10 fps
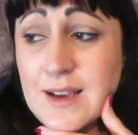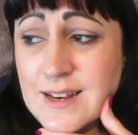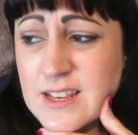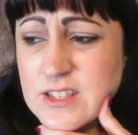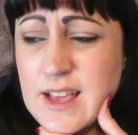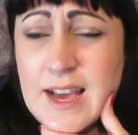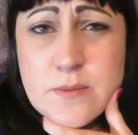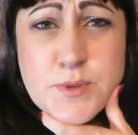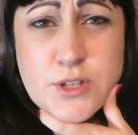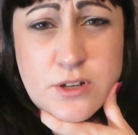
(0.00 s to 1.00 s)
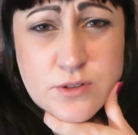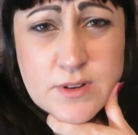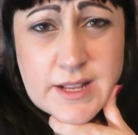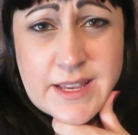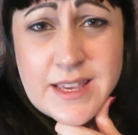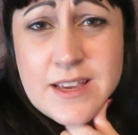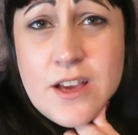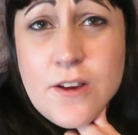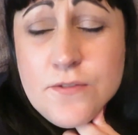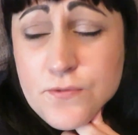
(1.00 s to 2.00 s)
And it's absolutely
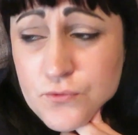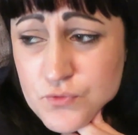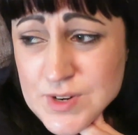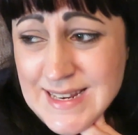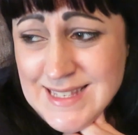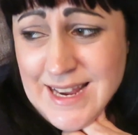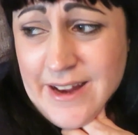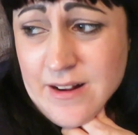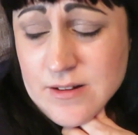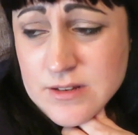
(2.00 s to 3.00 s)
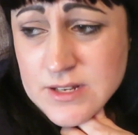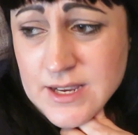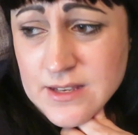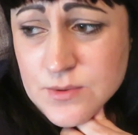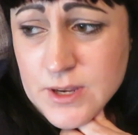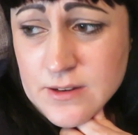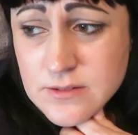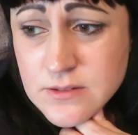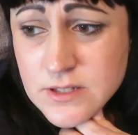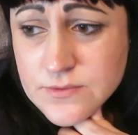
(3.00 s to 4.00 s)
freezing today as
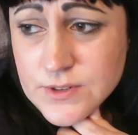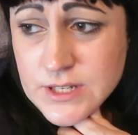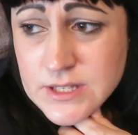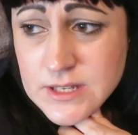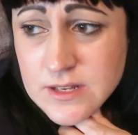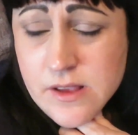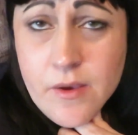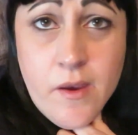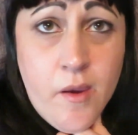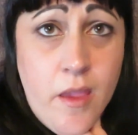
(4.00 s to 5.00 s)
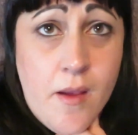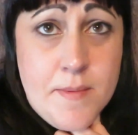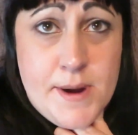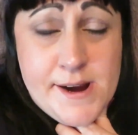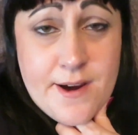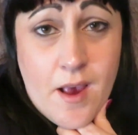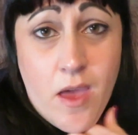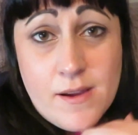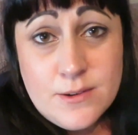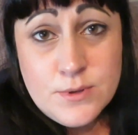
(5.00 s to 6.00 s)
well. It's freezing. But
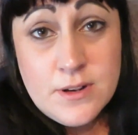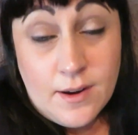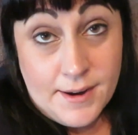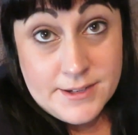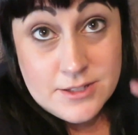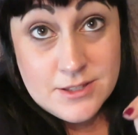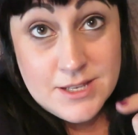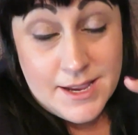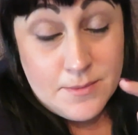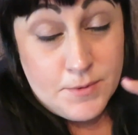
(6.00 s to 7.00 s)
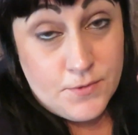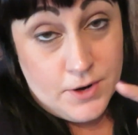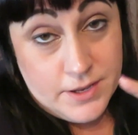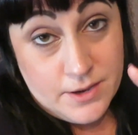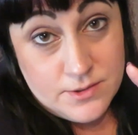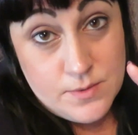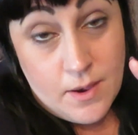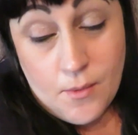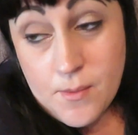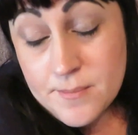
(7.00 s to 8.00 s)
I would like to say, before I go as
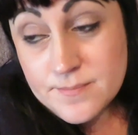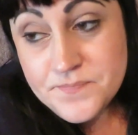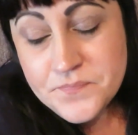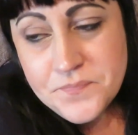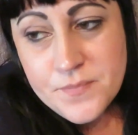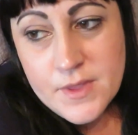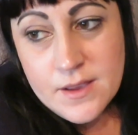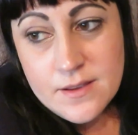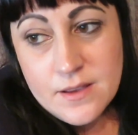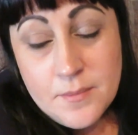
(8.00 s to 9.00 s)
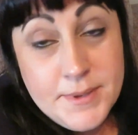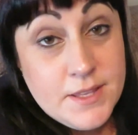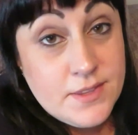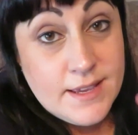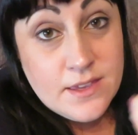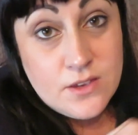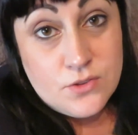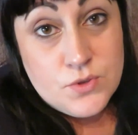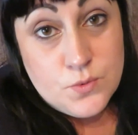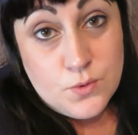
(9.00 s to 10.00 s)
well, a big thank
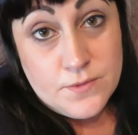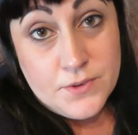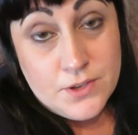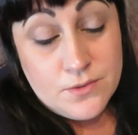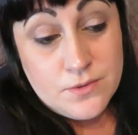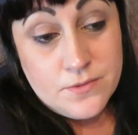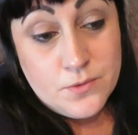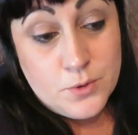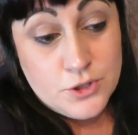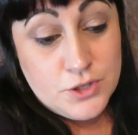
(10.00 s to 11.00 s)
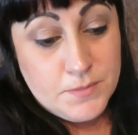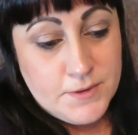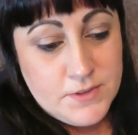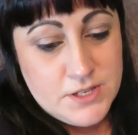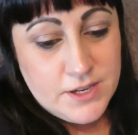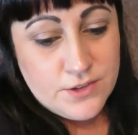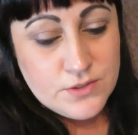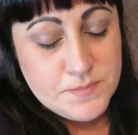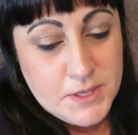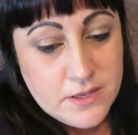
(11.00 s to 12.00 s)
you to all of you for watching my
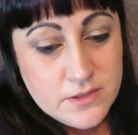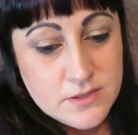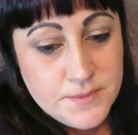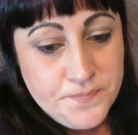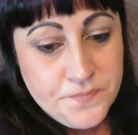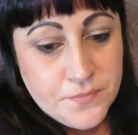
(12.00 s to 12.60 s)
videos, because